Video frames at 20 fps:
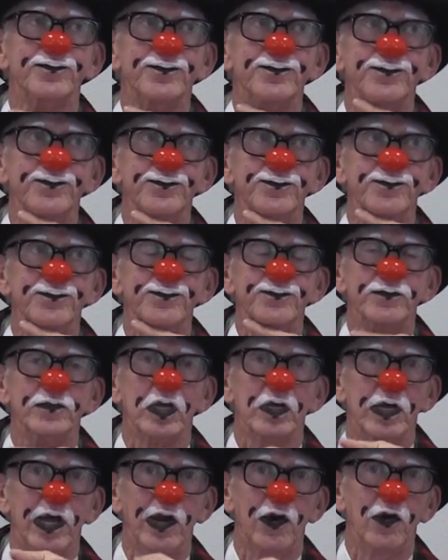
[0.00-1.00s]
Hmm.
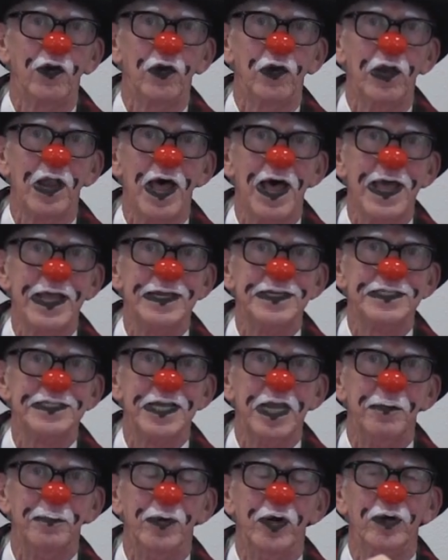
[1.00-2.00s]
I heard lion
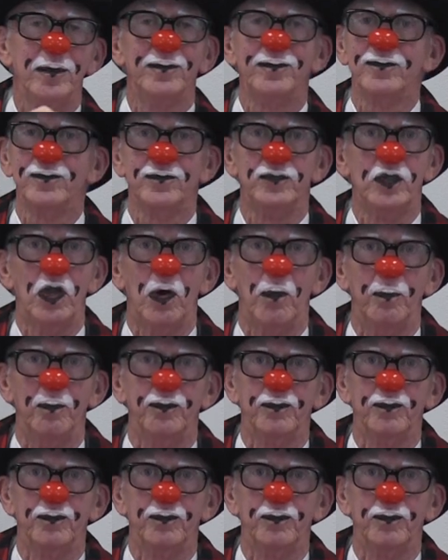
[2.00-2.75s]
tamer. No.